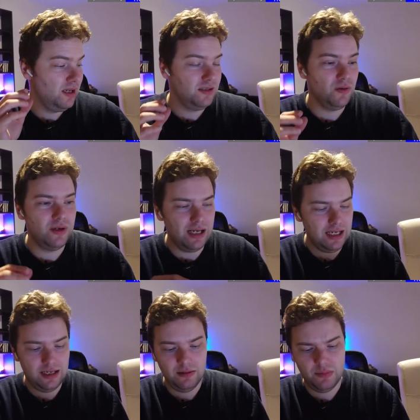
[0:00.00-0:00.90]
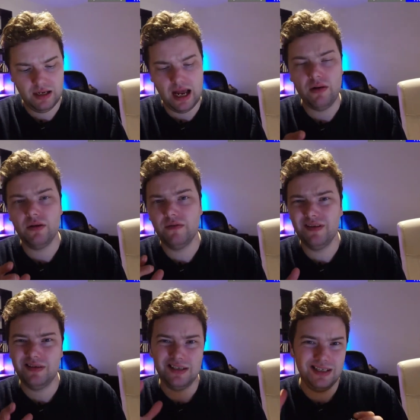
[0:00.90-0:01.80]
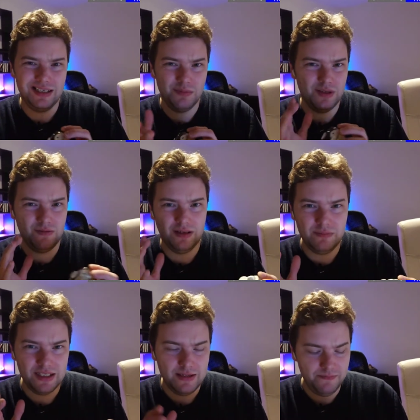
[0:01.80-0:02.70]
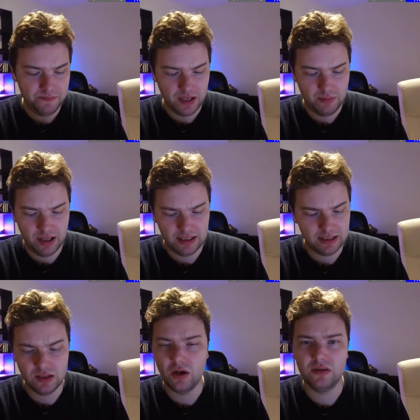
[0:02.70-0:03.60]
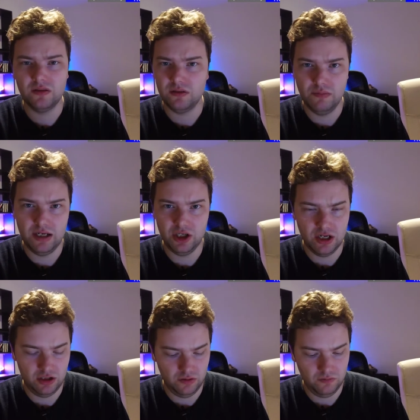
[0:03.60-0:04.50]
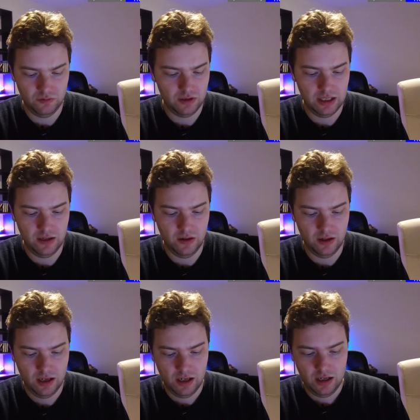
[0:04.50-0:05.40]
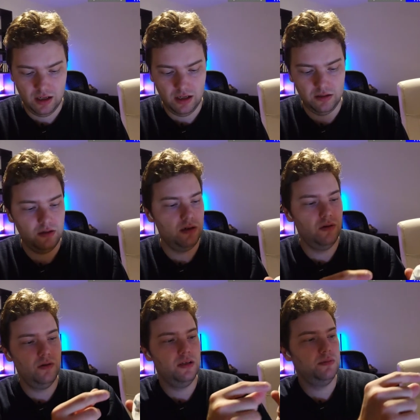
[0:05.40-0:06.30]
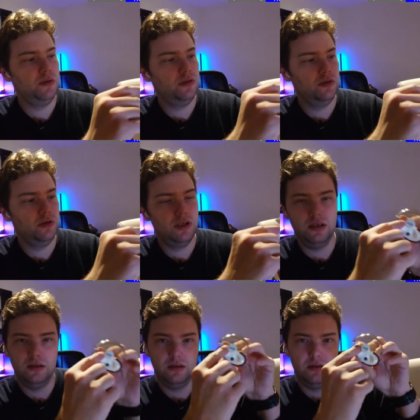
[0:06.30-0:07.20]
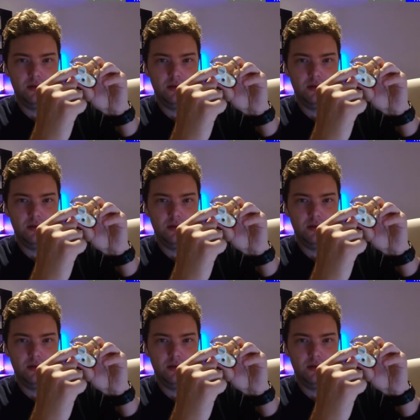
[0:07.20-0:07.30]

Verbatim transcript: So getting a little bit out of this is a bit flimsy, but it's not a major issue. You can learn, uh, you can learn this, because usually